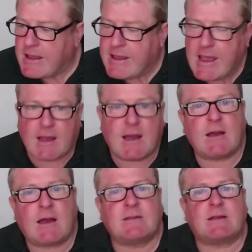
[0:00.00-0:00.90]
Yeah,
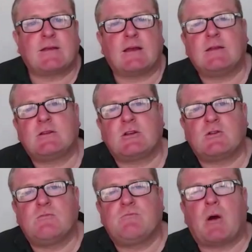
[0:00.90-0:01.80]
I decided to
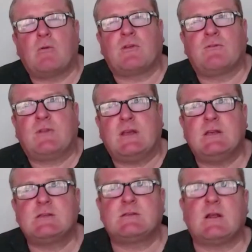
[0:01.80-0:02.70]
do both of
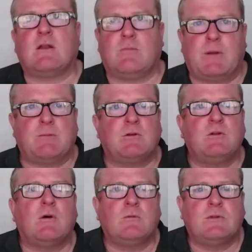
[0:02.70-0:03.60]
these. A lot of people
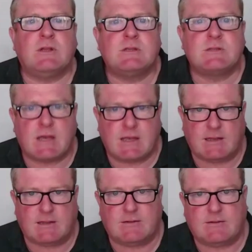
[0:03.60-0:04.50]
know these
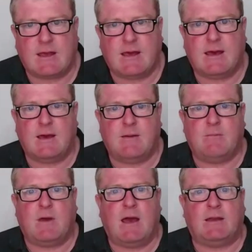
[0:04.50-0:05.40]
sayings,
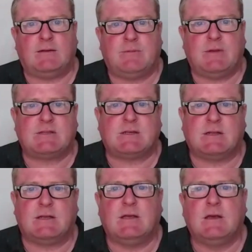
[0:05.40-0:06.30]
and
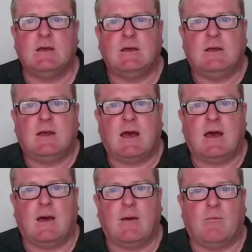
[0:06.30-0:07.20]
basically,
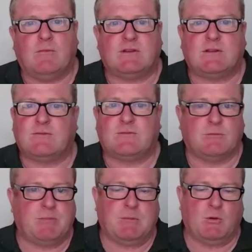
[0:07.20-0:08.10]
this is
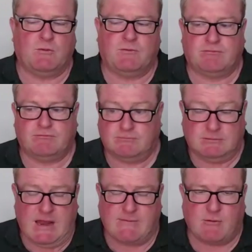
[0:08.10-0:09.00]
for people who've
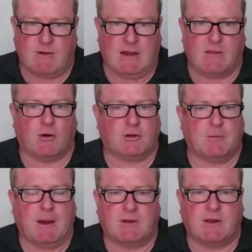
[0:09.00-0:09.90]
never really thought
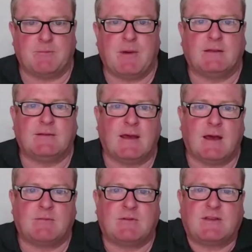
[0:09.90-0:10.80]
about it. But
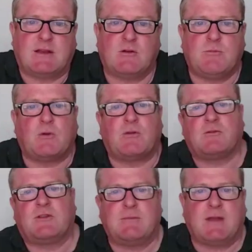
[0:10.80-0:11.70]
I've decided to do both at
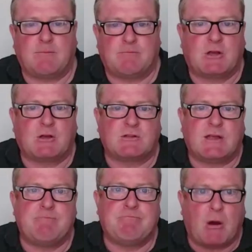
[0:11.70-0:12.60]
the same time because
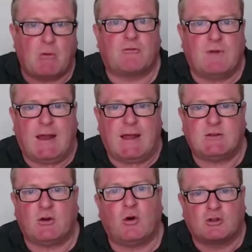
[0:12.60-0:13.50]
they both
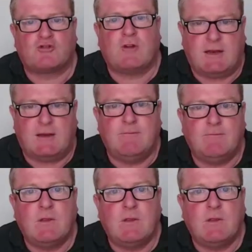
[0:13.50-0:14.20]
relate to horse trading.